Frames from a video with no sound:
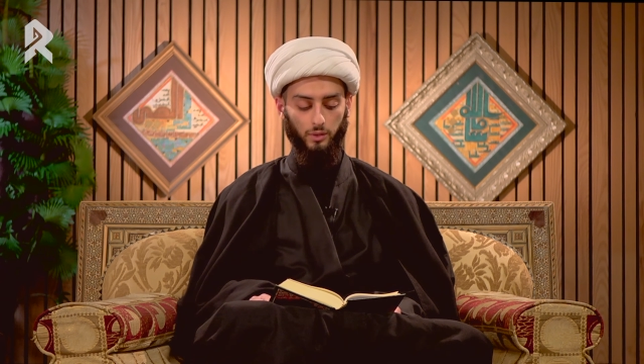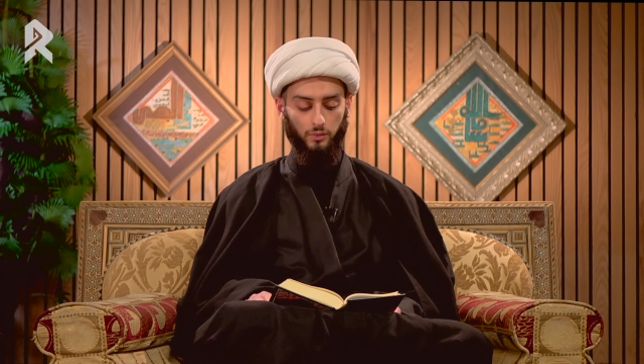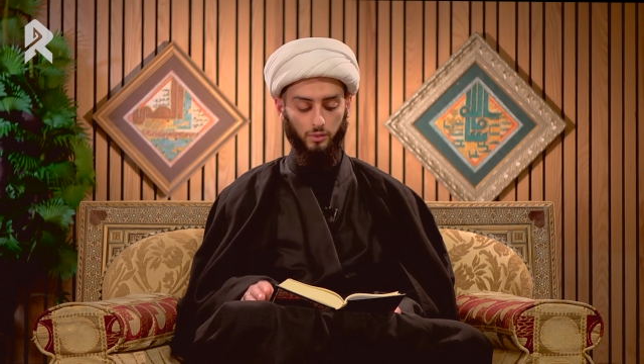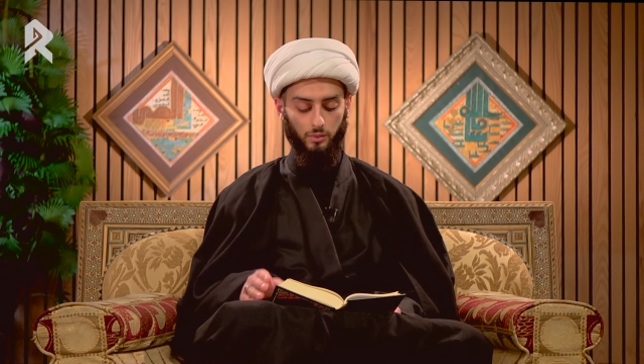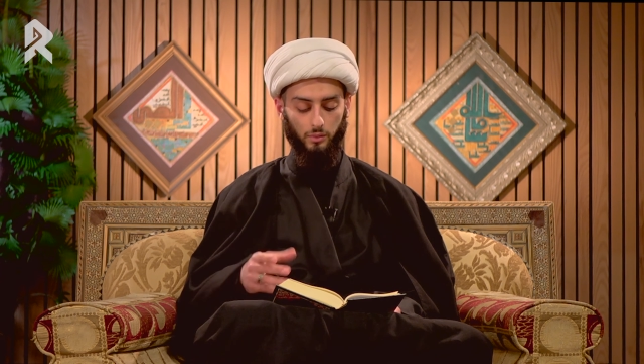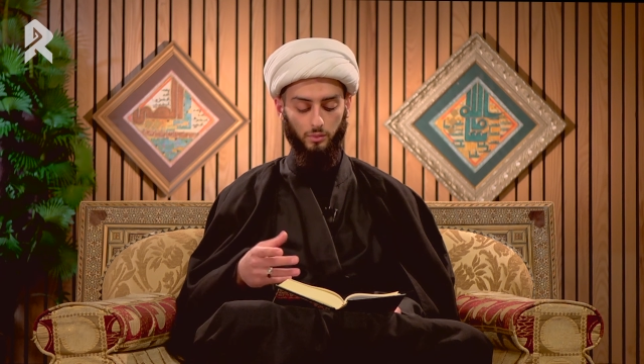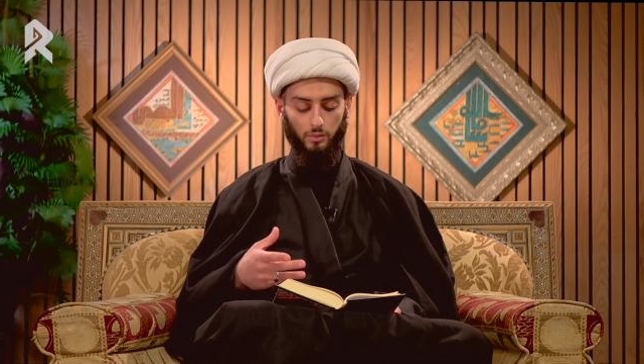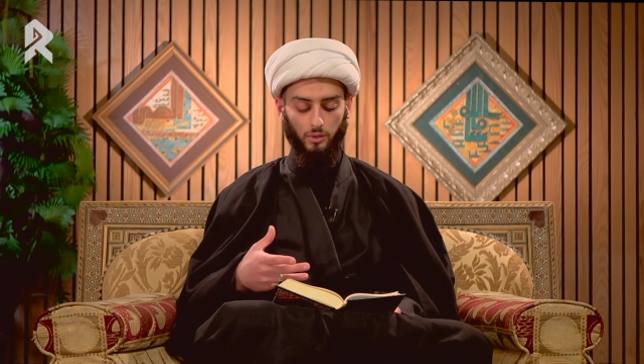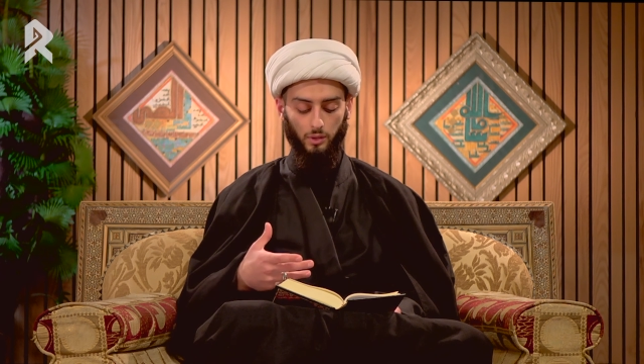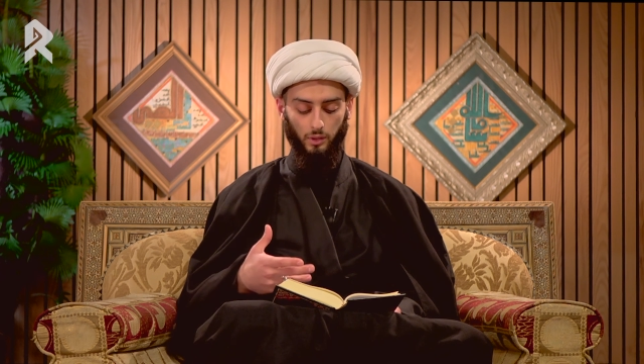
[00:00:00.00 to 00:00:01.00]
and to
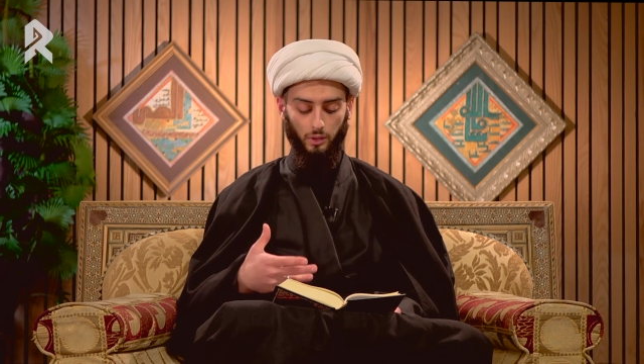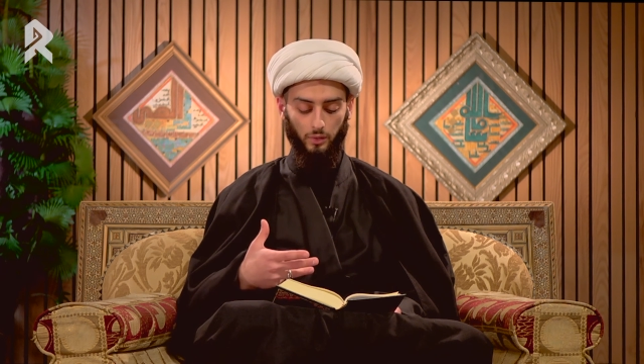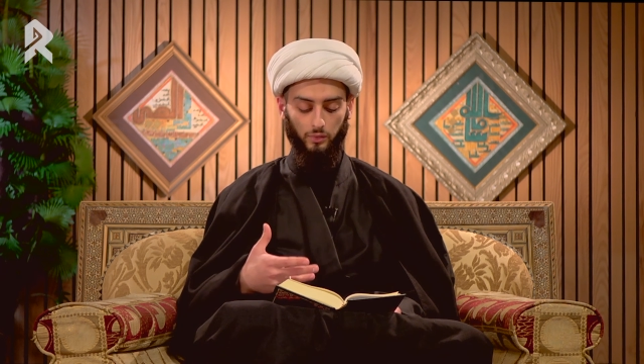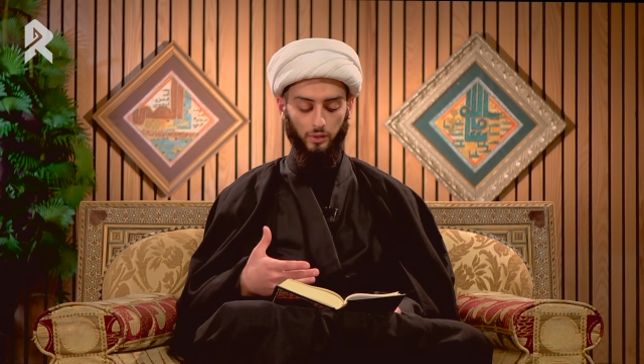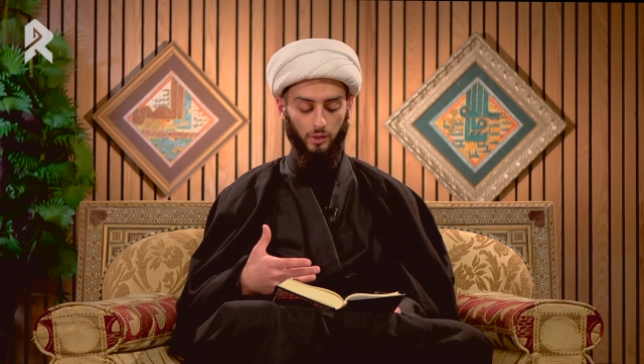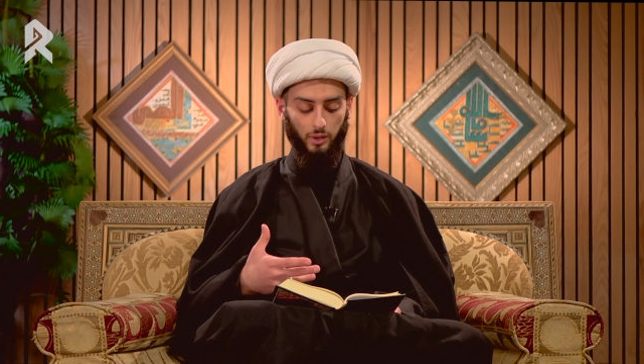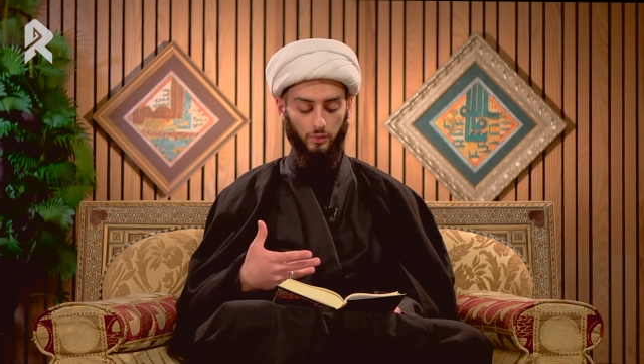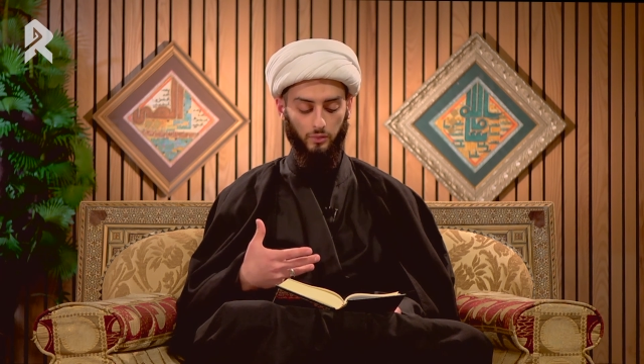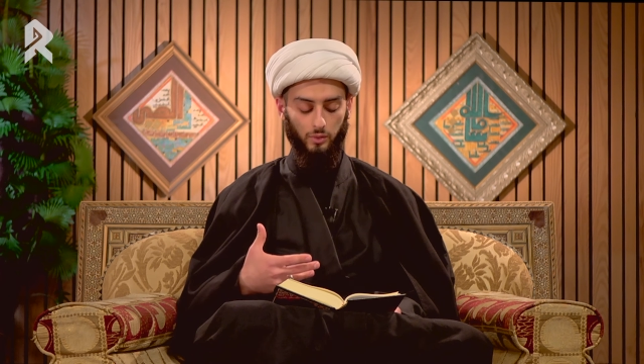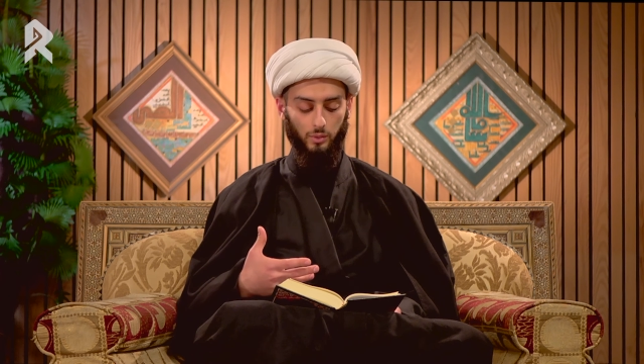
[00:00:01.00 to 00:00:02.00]
listen
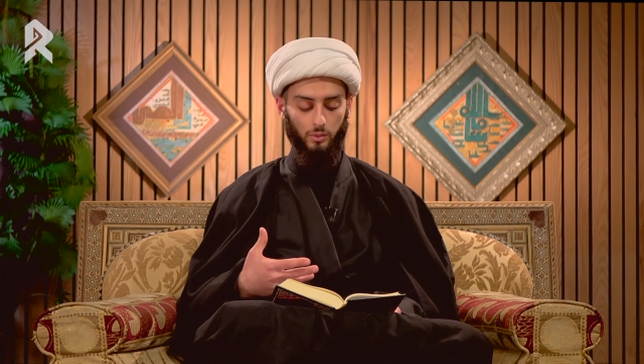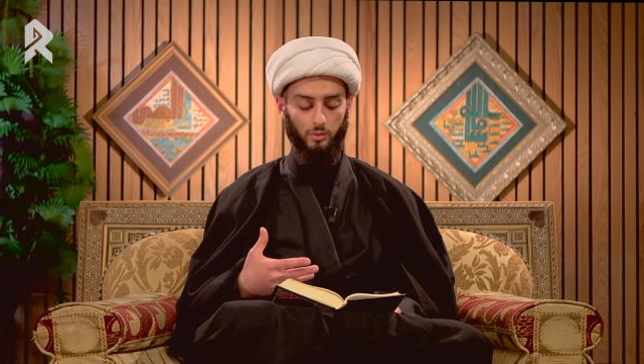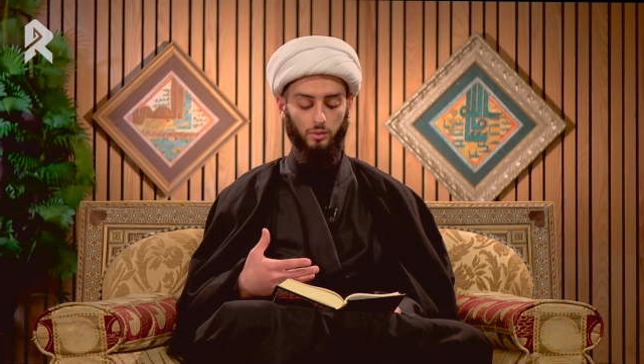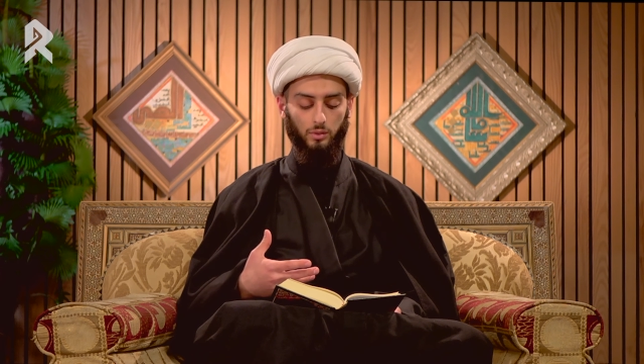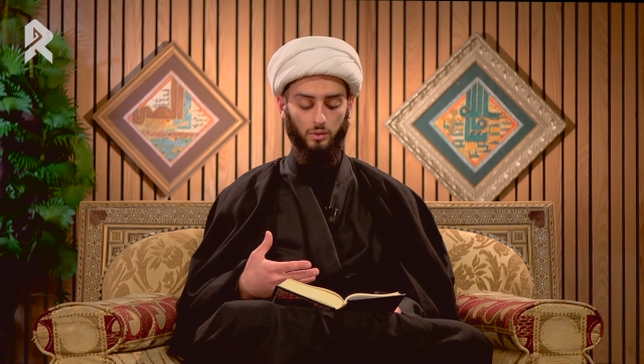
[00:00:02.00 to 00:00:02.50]
and to